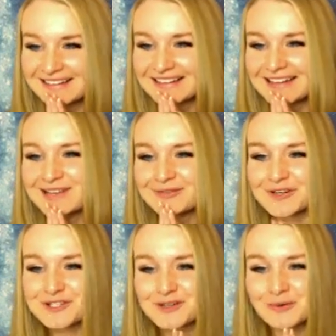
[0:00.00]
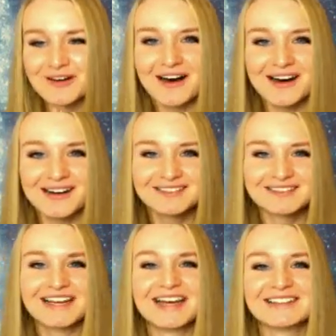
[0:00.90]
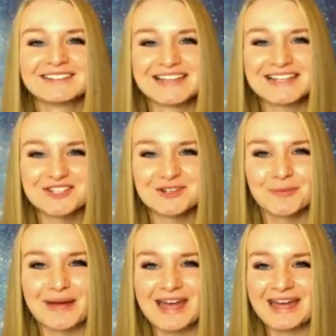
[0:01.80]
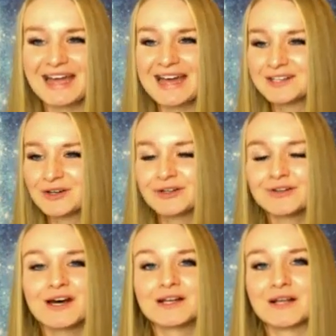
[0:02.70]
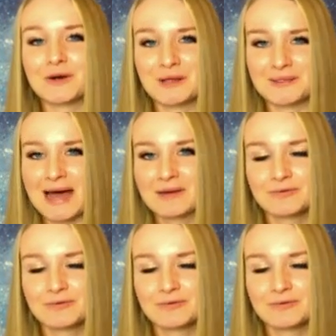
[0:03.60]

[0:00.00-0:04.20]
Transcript: and virtual hugs sent your way. And know you're not alone in that.